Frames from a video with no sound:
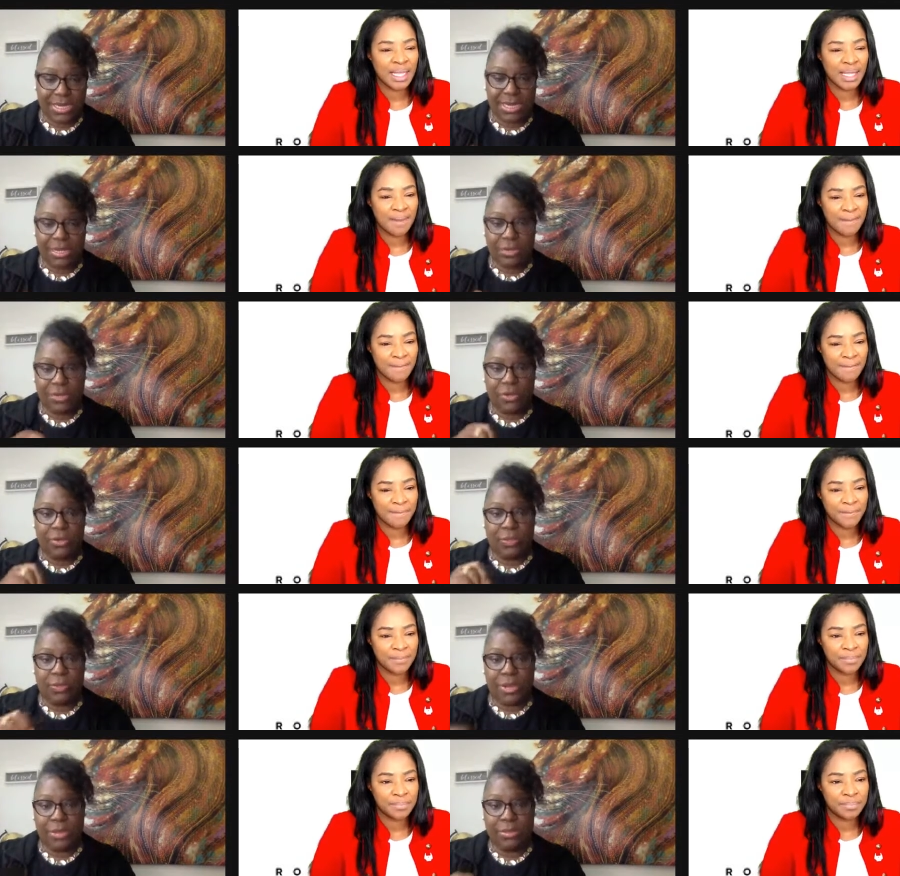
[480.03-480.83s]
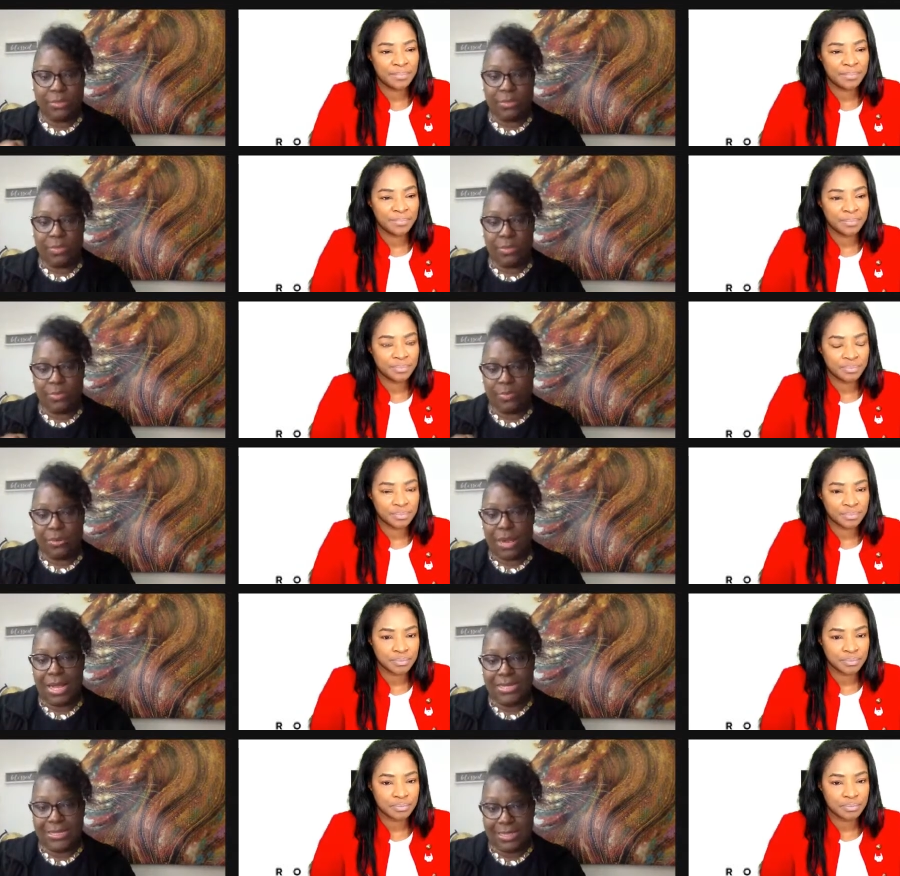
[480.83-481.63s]
Speaker 1: did. You went through the
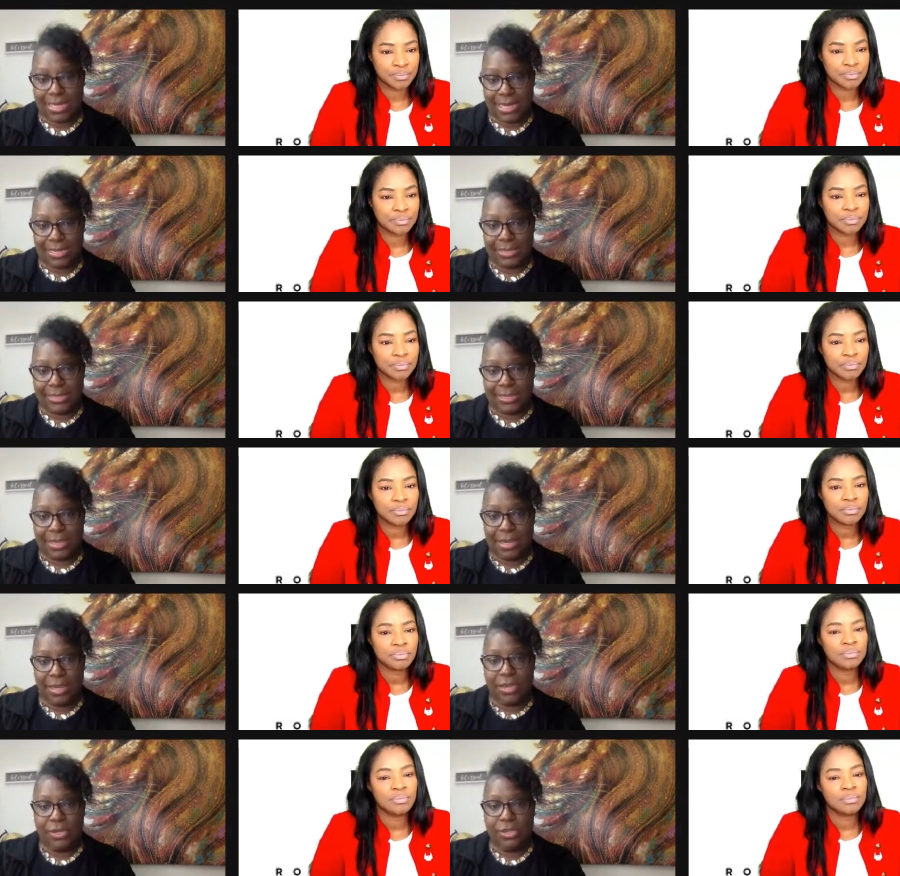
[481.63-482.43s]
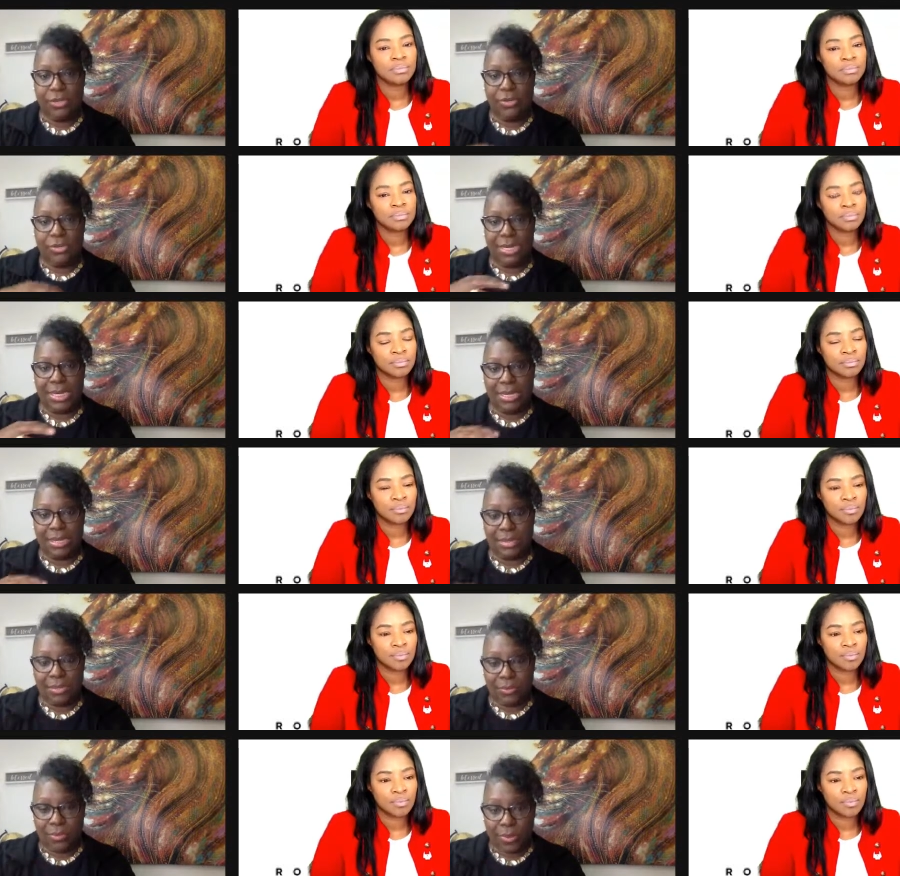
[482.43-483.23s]
process. Mm-hmm. You
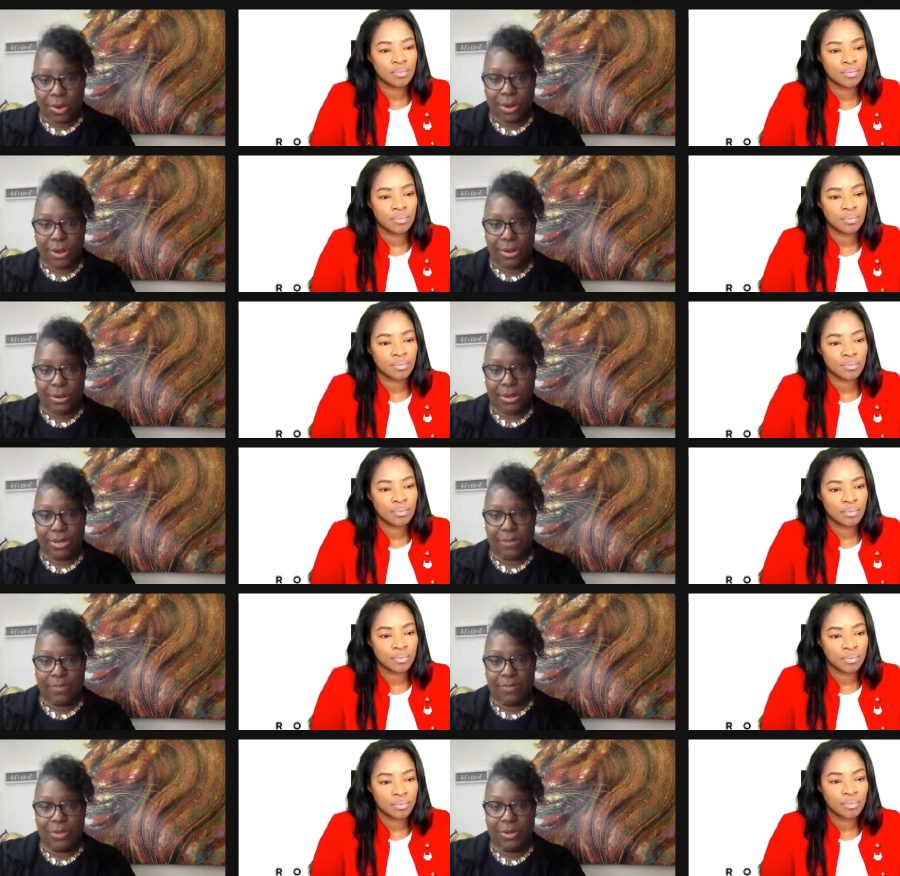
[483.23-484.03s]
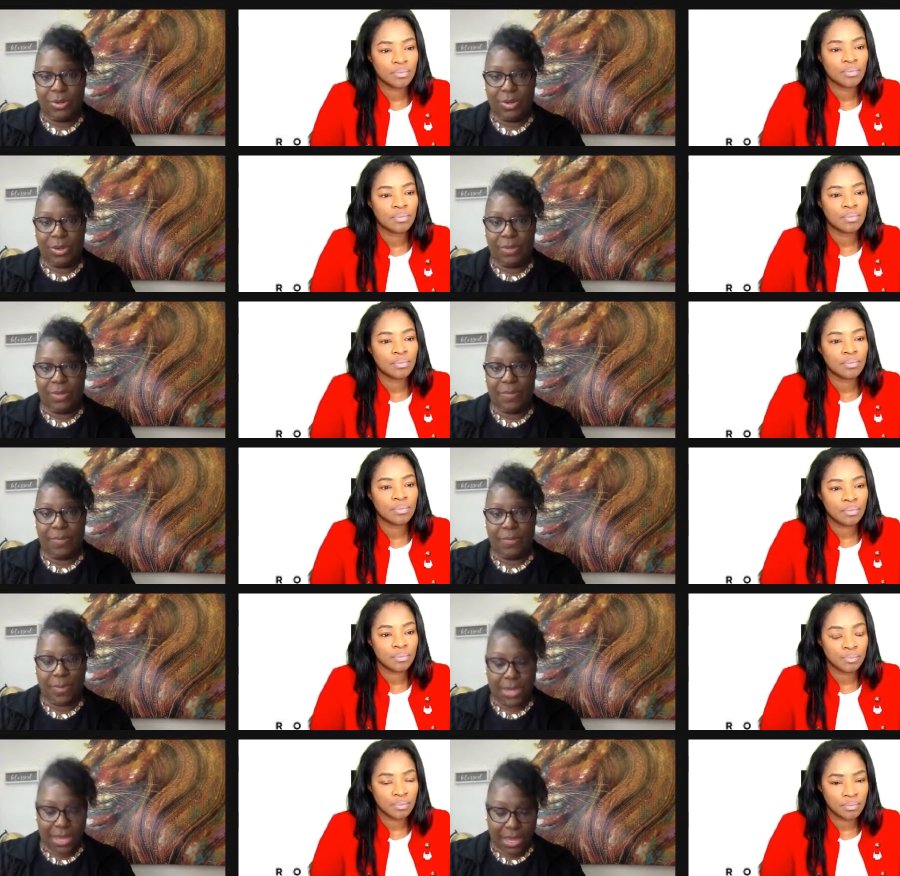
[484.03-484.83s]
did the work. You know,
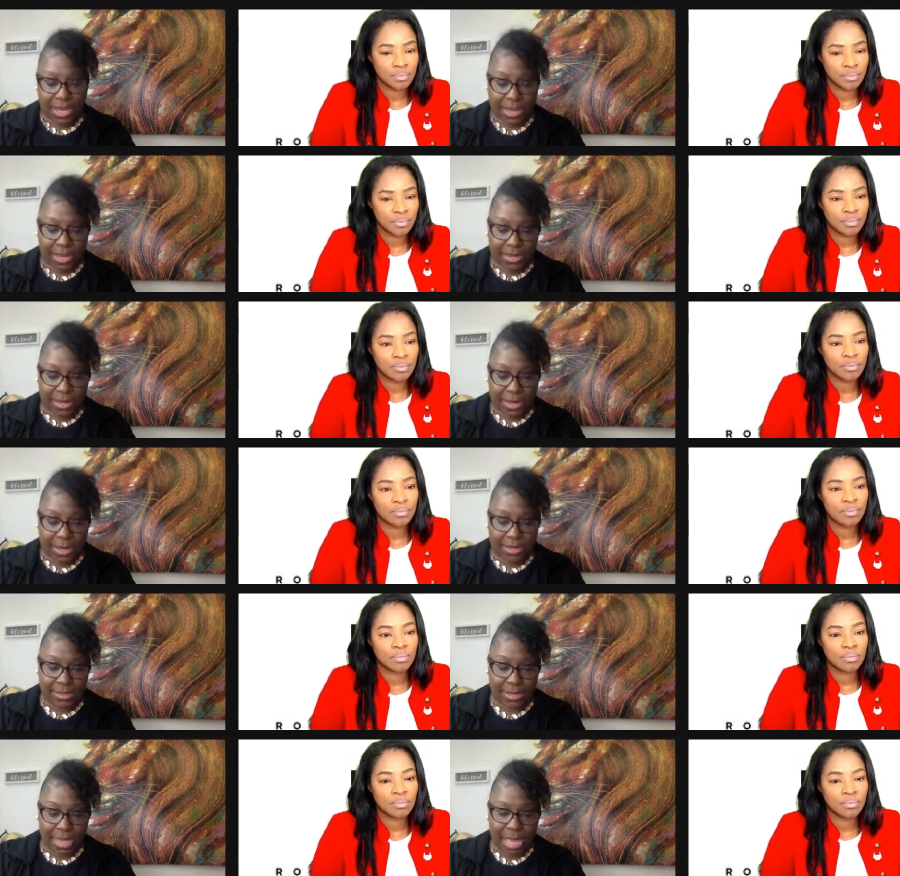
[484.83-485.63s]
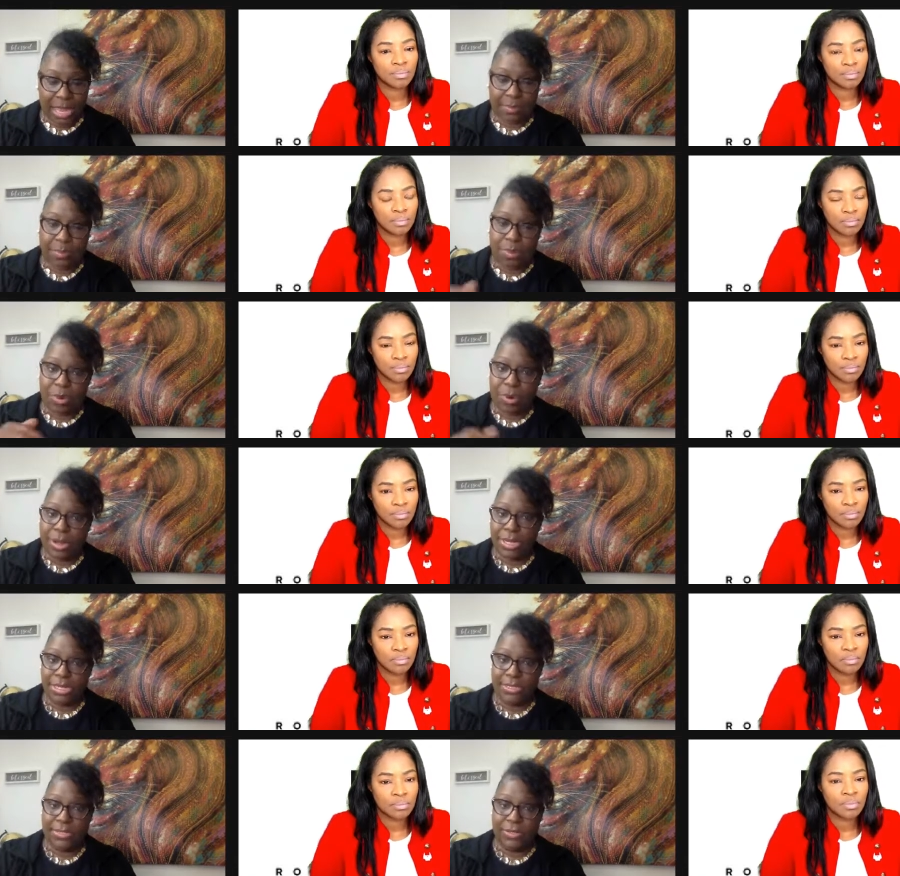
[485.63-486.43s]
and and God
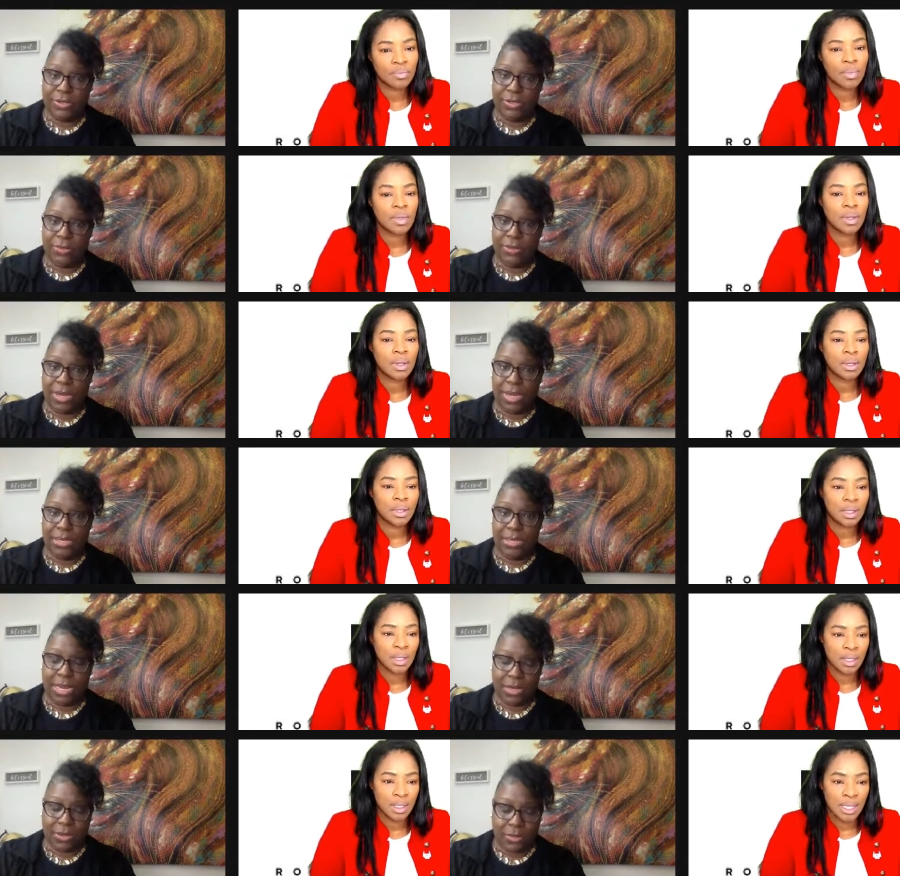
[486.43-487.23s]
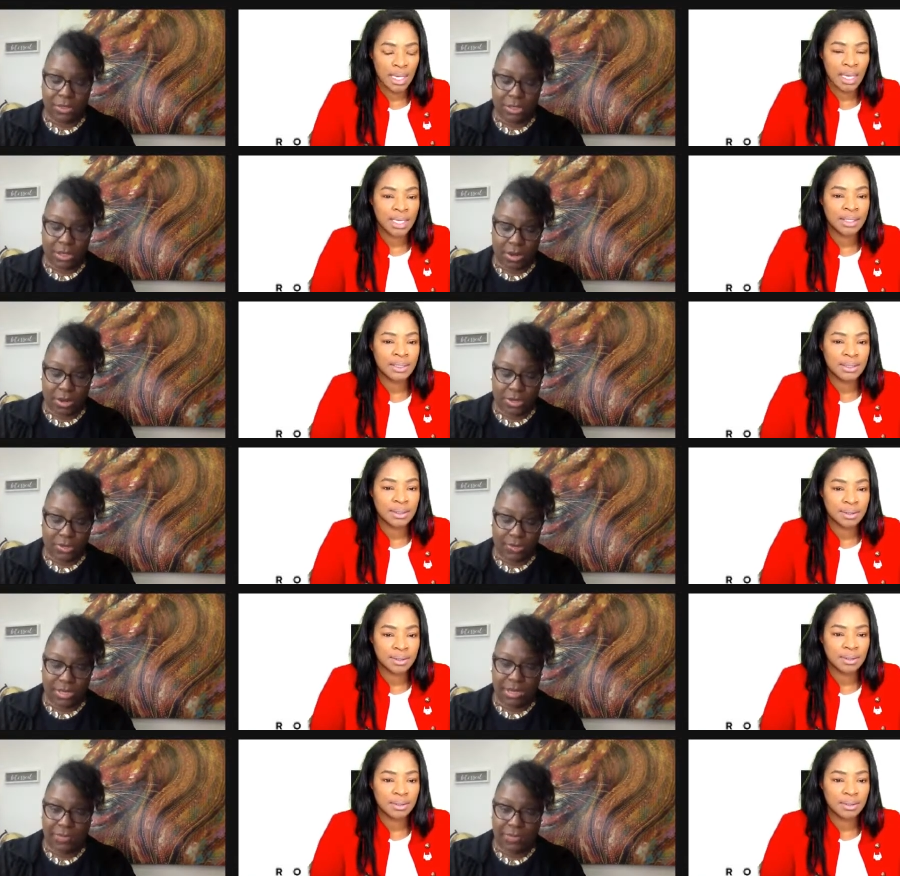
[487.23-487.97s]
poured into you. And not only are you